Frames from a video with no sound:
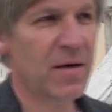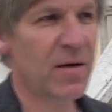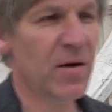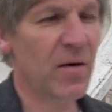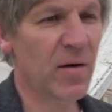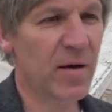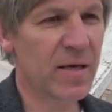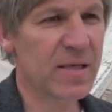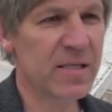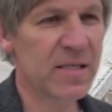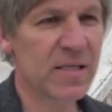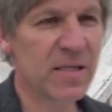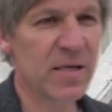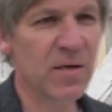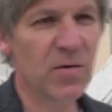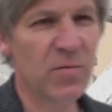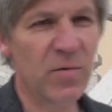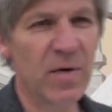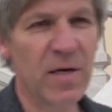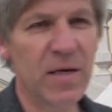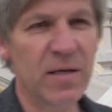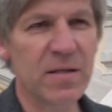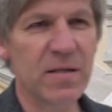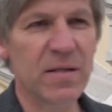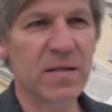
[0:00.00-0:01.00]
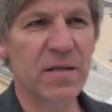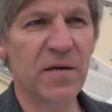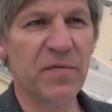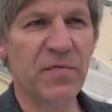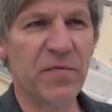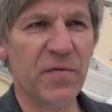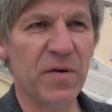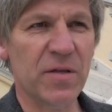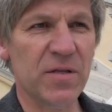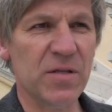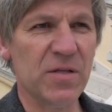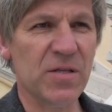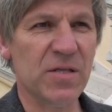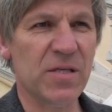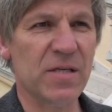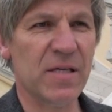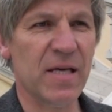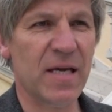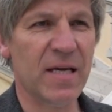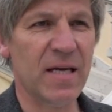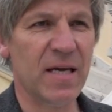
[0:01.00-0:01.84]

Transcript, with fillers: now I see really the difference.